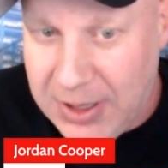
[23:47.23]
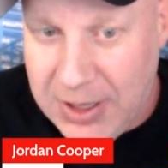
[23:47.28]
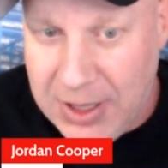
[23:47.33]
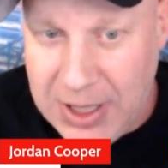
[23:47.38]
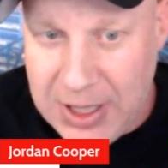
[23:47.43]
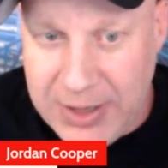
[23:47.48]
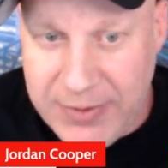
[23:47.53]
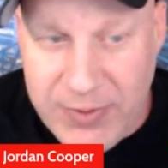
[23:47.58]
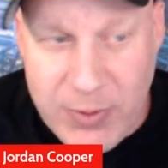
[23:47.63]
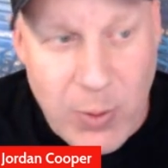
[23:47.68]

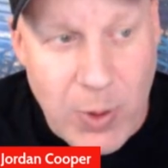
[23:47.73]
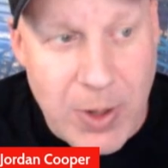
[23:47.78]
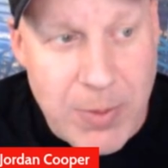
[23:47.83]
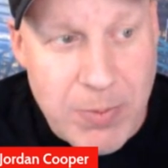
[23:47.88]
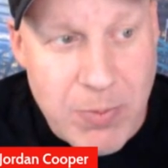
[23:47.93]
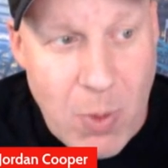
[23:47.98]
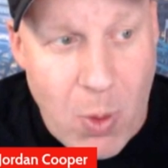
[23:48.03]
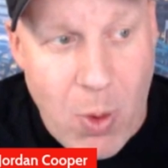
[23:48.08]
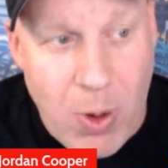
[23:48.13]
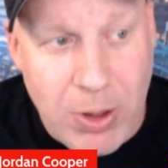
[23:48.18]
And if you want
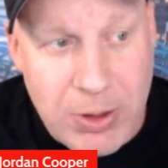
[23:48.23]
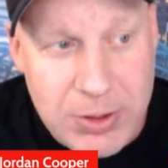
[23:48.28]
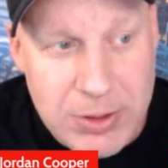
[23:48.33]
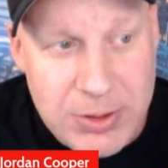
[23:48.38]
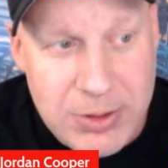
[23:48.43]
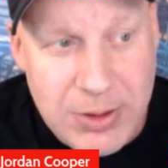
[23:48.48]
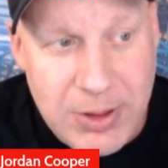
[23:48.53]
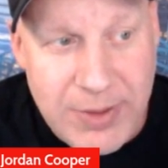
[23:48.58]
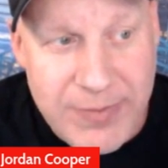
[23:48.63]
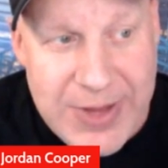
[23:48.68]
more
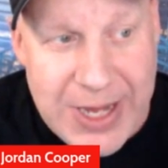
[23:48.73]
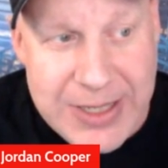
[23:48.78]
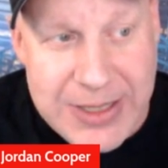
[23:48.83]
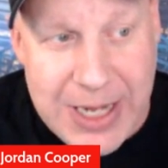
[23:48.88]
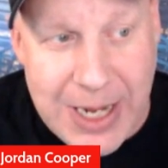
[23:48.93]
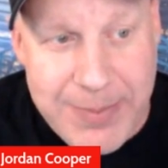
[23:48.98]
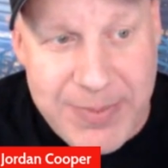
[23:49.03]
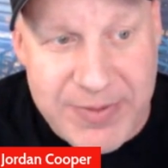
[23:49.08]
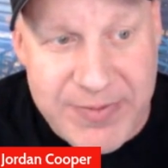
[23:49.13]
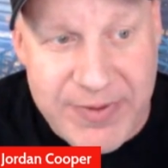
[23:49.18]
of that
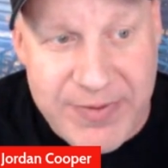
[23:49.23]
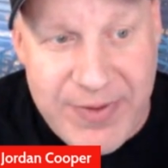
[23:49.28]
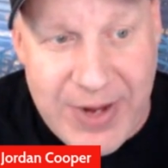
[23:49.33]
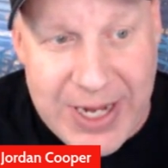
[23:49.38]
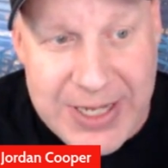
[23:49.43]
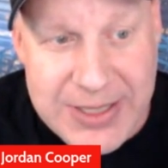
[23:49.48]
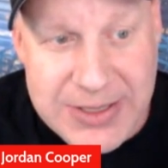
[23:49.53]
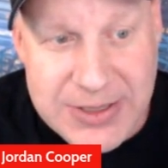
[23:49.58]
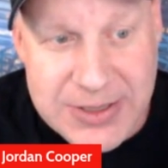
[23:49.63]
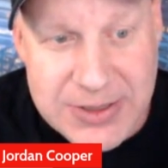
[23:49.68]
type of
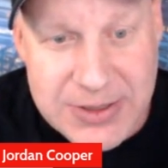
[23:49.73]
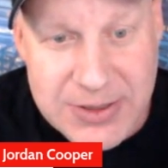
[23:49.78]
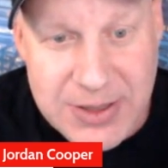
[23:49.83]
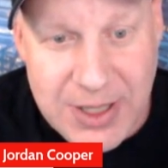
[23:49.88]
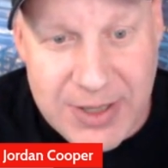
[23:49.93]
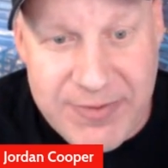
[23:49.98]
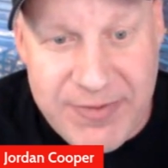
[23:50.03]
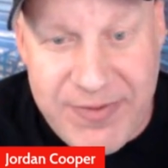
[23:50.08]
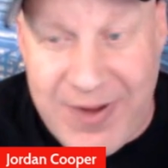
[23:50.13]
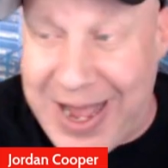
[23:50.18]
advice
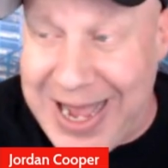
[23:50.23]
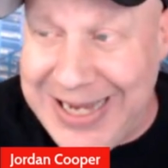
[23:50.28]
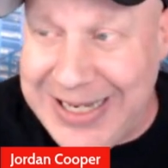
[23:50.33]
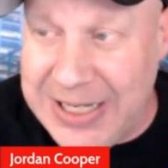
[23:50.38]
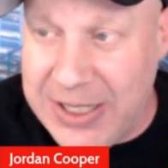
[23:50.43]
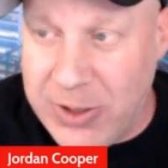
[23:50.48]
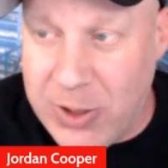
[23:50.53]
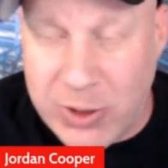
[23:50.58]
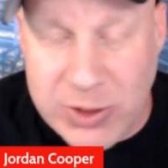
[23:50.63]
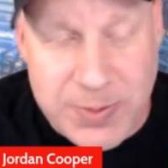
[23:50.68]
on
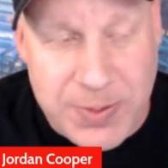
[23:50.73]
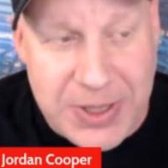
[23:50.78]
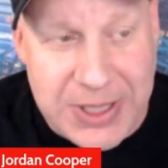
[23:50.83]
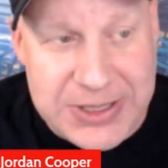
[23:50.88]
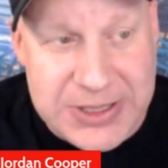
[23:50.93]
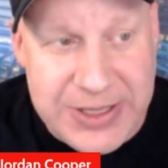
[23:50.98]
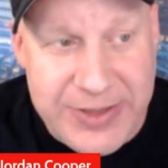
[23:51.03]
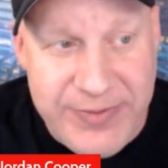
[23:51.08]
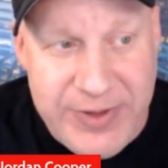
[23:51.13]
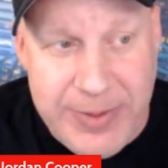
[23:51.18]
finding those
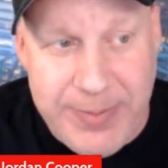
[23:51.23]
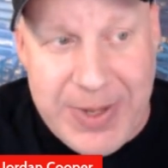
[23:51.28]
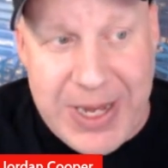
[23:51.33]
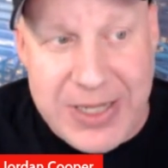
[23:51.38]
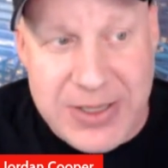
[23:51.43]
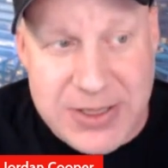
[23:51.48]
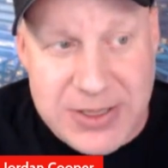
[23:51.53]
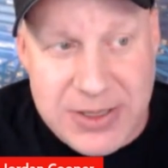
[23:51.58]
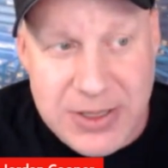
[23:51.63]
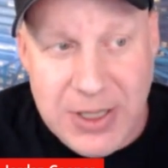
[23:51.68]
plus EV
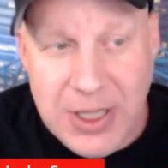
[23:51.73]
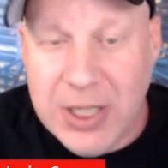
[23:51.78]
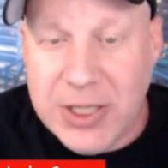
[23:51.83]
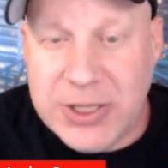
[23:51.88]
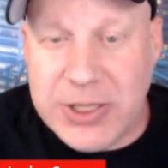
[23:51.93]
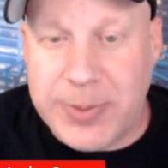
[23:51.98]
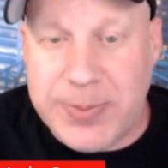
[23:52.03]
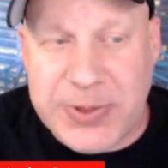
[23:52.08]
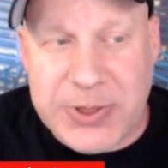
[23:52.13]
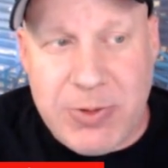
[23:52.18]
bets,
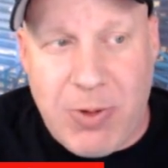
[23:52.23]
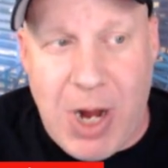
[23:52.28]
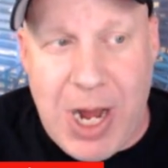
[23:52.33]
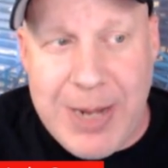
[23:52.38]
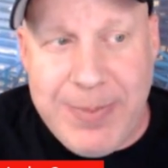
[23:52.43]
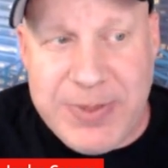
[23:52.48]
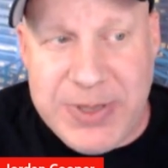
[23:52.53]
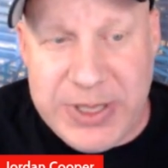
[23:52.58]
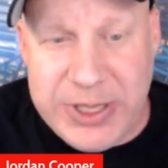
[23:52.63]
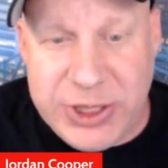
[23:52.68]

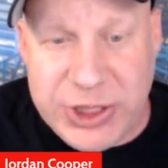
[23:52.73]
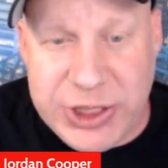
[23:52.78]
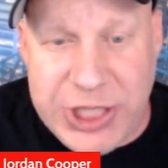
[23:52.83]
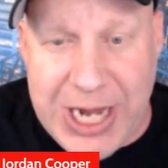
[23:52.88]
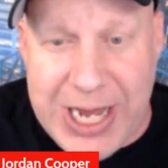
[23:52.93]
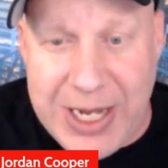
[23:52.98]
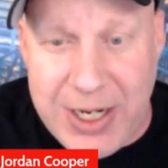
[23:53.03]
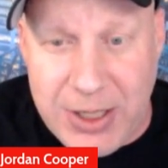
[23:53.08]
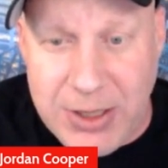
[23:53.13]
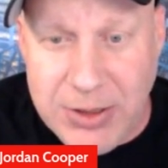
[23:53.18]
subscribe to the
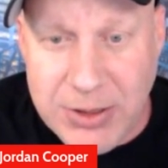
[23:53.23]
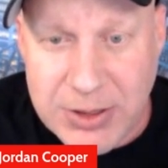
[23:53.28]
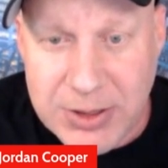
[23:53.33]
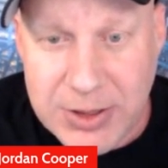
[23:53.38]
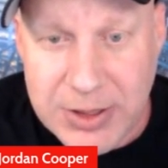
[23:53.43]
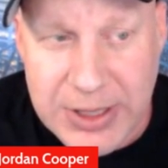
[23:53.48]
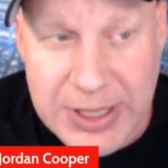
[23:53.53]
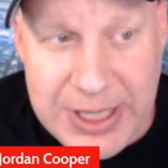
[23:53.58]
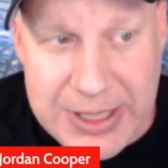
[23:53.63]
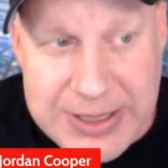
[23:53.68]
channel,
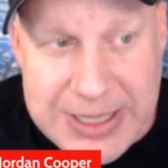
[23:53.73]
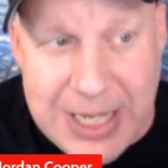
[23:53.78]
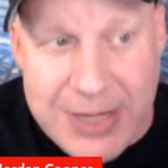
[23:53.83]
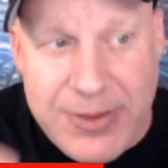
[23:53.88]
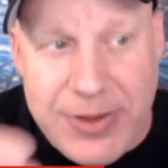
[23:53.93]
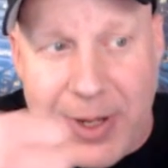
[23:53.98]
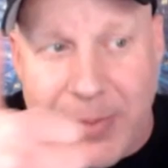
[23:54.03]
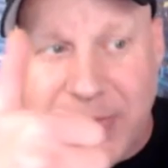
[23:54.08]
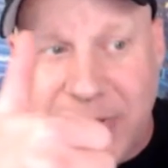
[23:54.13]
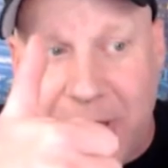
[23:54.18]
hit that
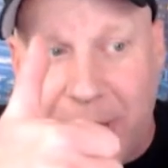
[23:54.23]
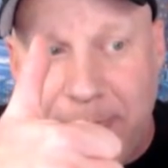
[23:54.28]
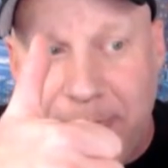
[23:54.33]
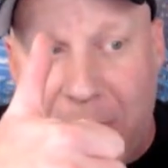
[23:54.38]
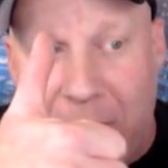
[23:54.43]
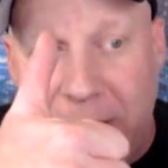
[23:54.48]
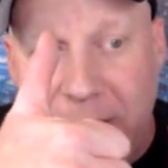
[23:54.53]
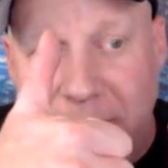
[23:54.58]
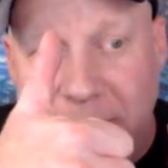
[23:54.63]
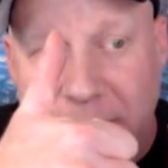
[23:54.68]
thumbs up
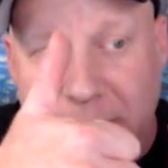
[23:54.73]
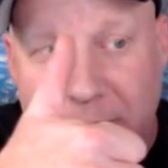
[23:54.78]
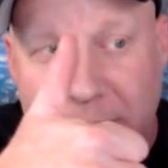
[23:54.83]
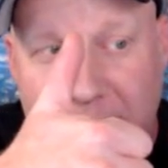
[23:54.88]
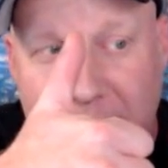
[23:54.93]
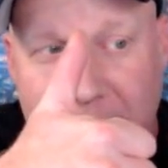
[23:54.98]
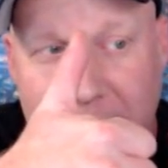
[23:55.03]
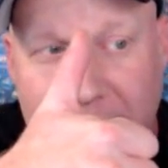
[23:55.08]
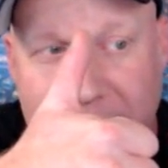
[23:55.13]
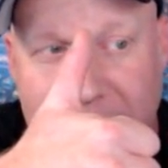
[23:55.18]
button
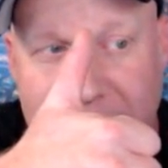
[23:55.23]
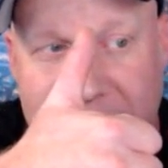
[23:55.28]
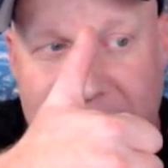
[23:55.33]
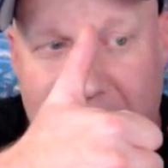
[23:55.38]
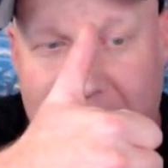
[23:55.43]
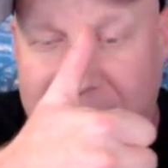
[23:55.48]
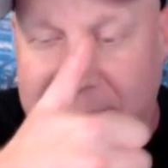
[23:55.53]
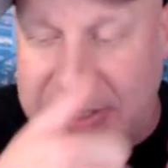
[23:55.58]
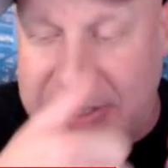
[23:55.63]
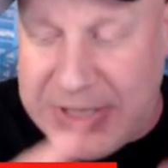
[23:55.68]
if you
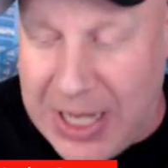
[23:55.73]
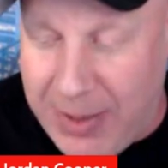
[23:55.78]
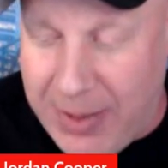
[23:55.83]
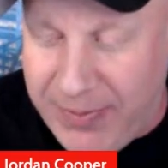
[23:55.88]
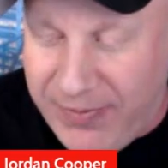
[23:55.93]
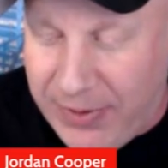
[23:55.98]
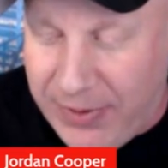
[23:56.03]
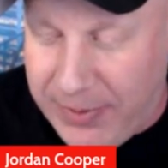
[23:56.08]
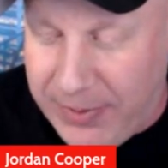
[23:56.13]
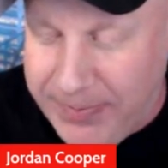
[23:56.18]
found this
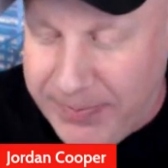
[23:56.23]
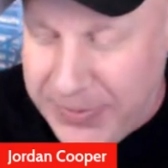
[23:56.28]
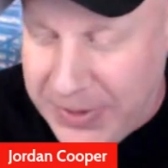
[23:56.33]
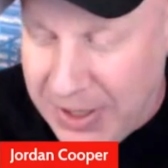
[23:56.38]
helpful.